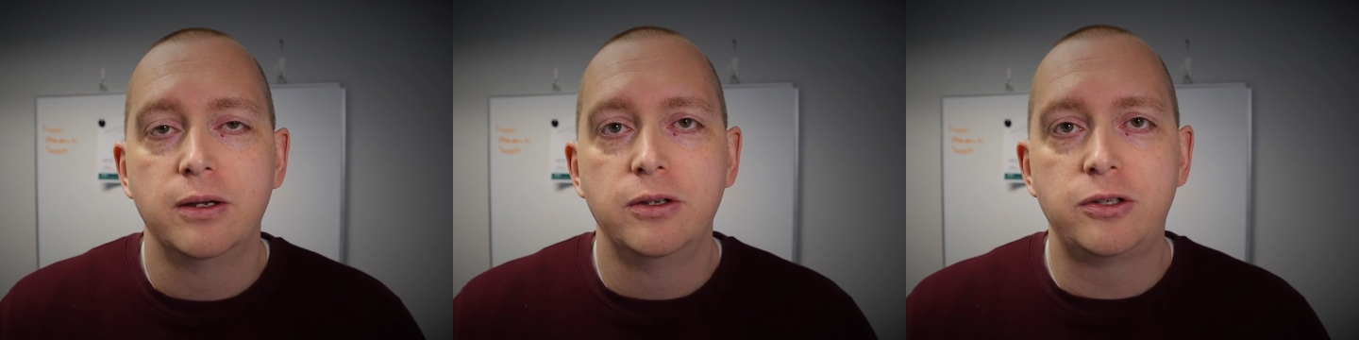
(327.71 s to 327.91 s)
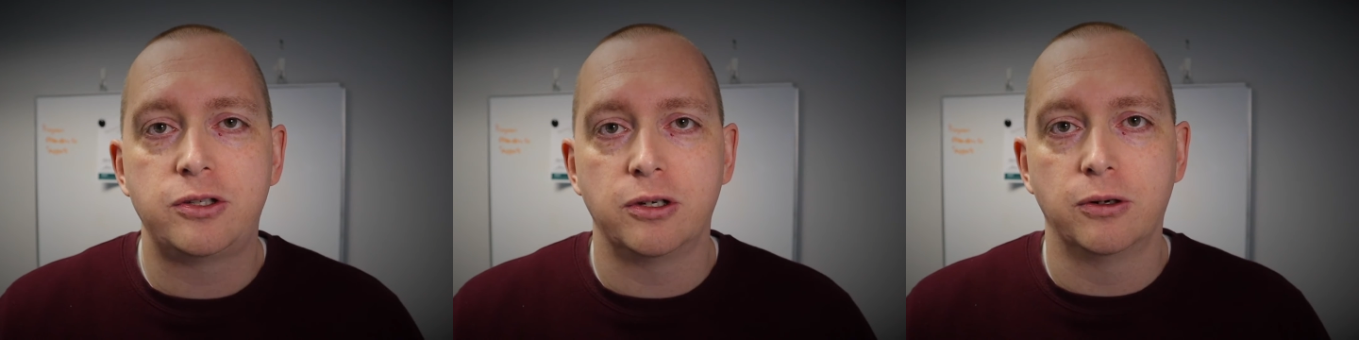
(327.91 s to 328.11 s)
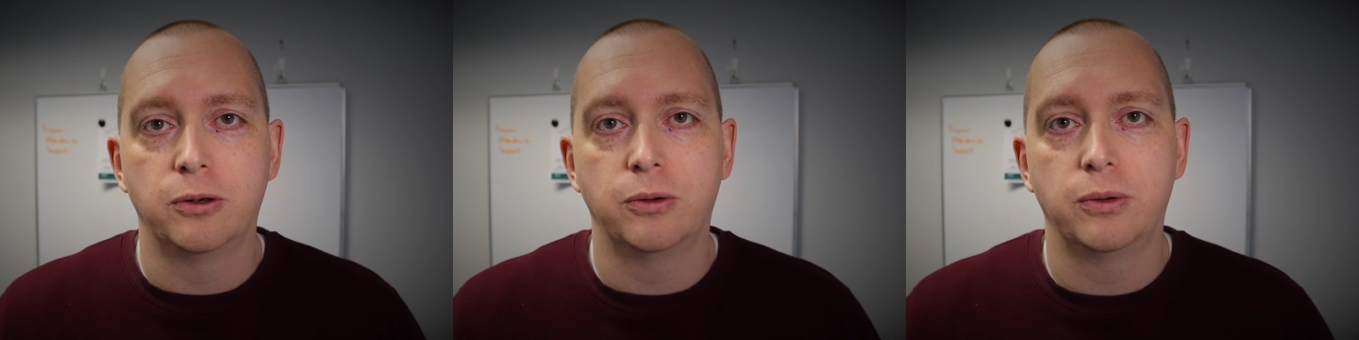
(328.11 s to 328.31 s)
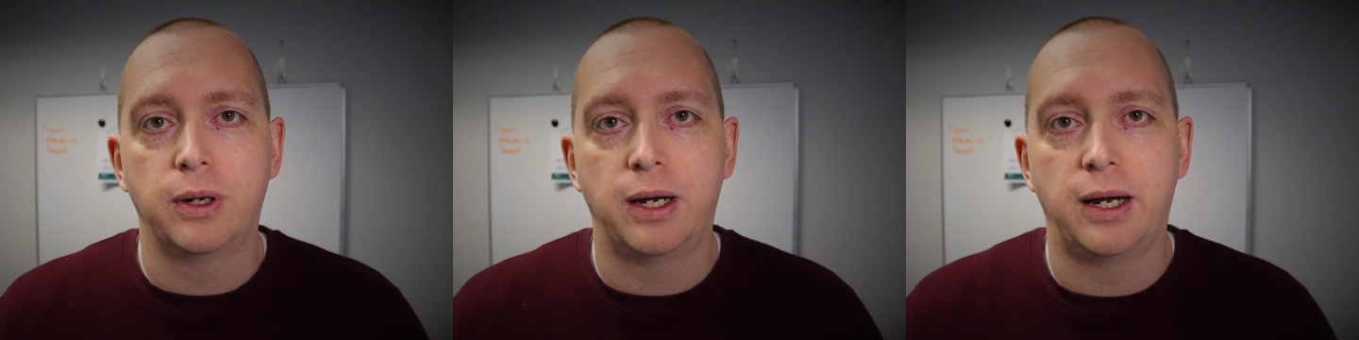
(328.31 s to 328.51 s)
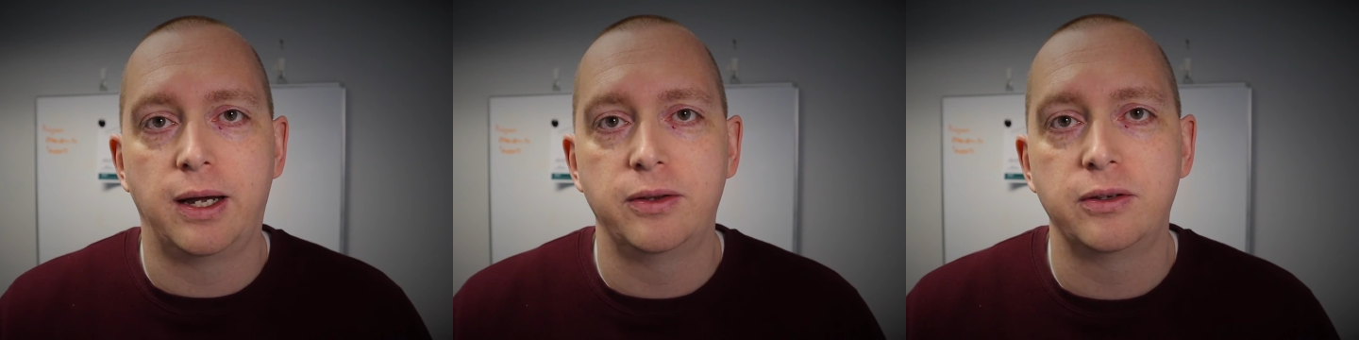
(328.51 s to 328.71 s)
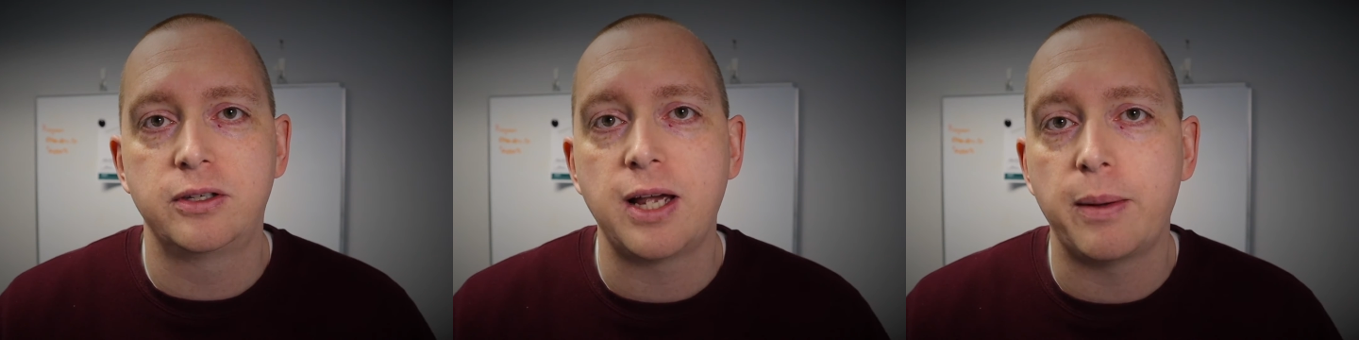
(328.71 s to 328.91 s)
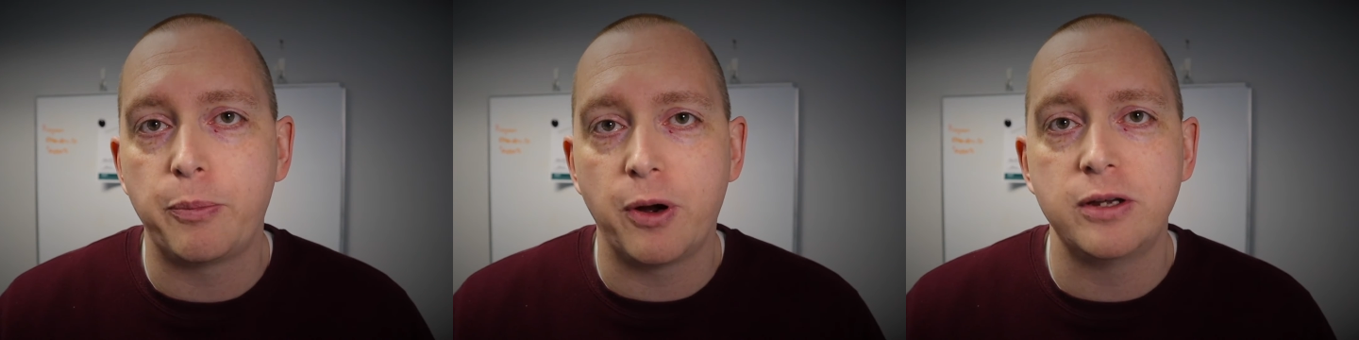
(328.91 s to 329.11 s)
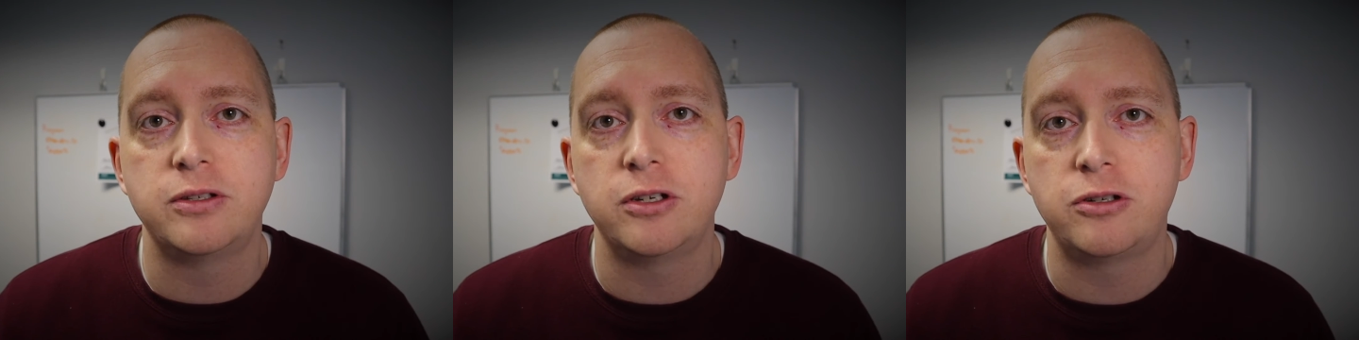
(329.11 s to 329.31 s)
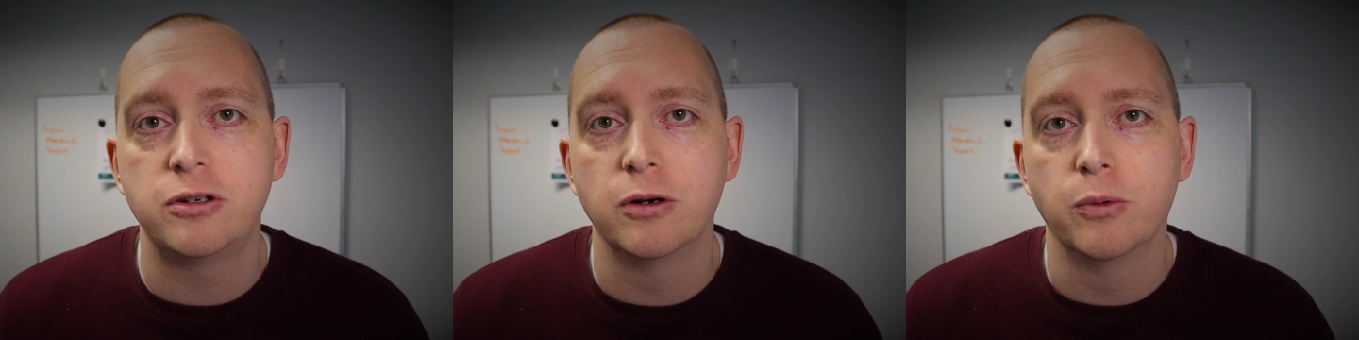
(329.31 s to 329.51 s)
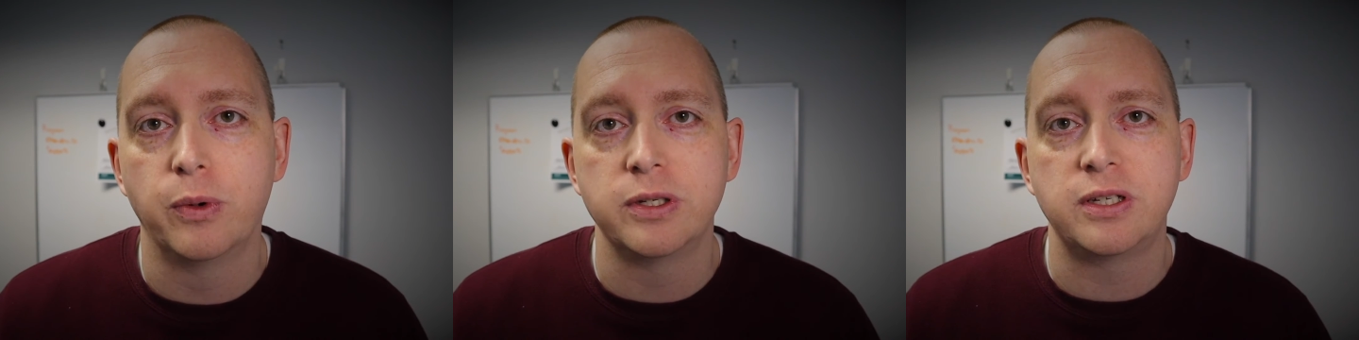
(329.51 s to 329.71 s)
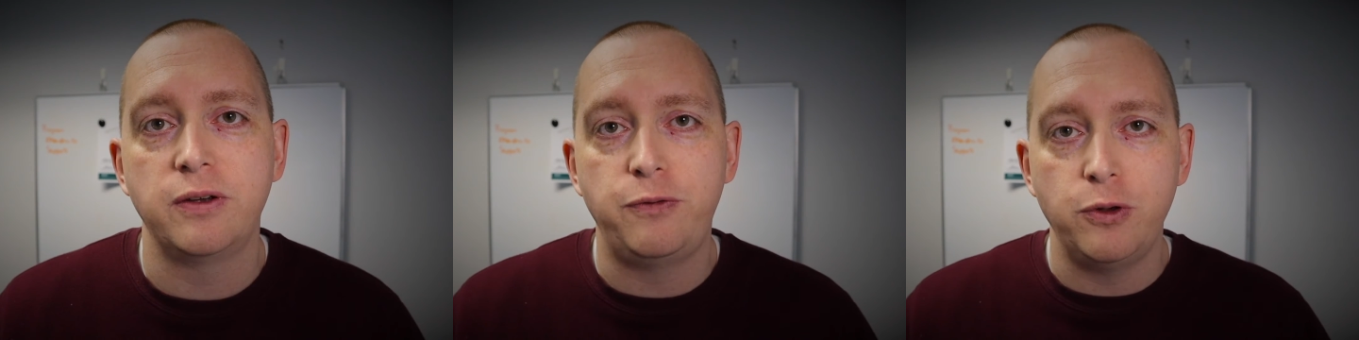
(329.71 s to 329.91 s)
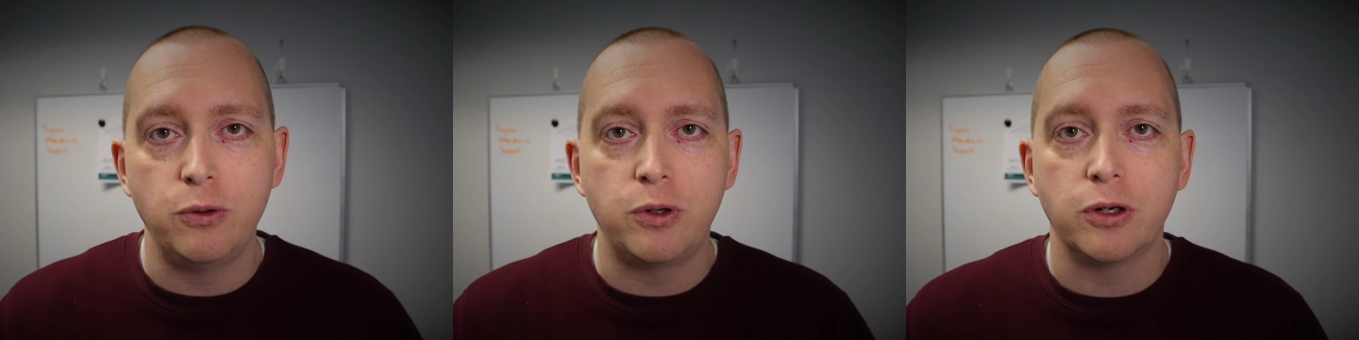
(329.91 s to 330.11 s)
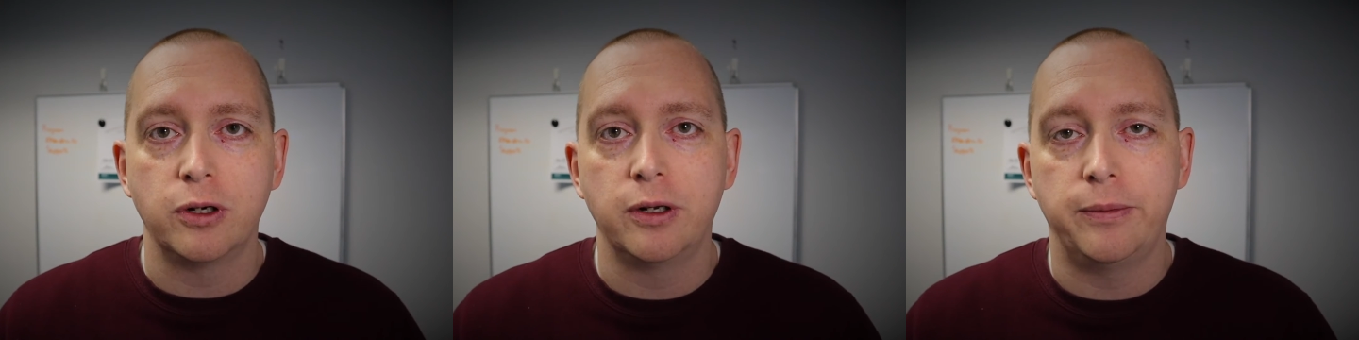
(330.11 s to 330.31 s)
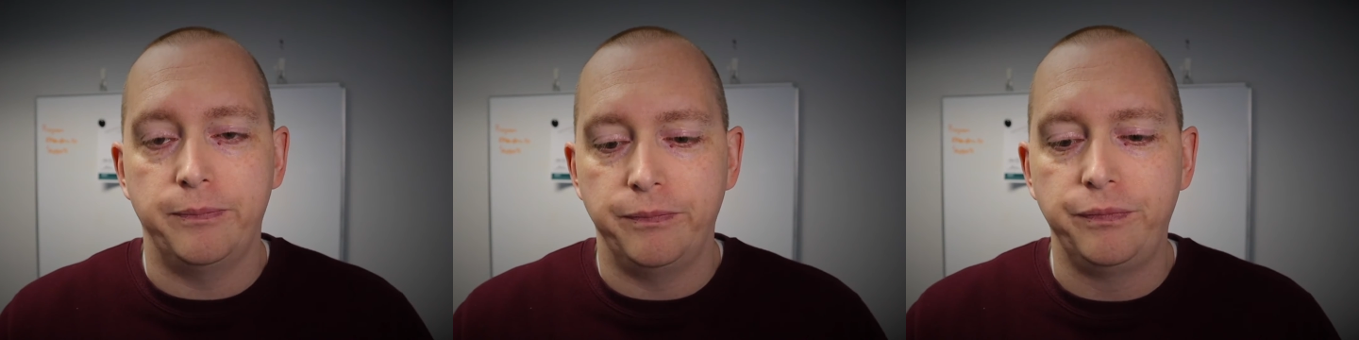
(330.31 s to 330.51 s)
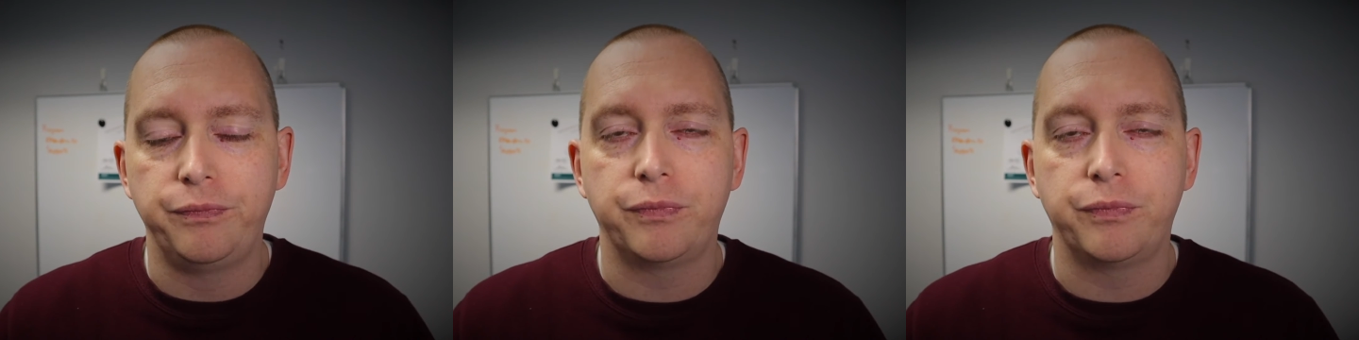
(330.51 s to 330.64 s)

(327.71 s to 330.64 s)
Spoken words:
So the top prize this year was if you could